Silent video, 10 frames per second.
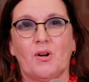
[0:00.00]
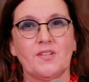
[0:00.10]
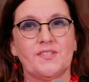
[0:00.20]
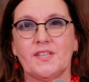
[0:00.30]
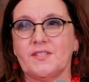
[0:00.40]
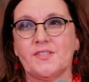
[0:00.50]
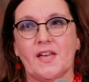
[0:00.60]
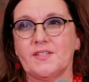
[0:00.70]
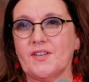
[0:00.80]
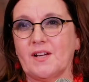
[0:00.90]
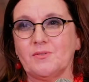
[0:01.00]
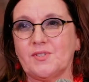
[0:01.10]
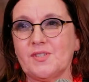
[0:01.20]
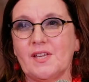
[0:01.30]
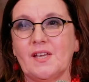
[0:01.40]
policy inside
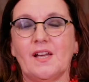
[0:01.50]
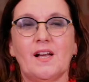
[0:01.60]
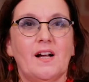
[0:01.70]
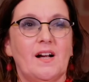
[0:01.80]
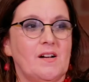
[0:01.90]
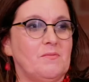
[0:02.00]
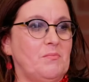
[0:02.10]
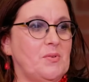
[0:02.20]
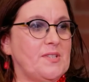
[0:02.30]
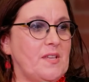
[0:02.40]
out, was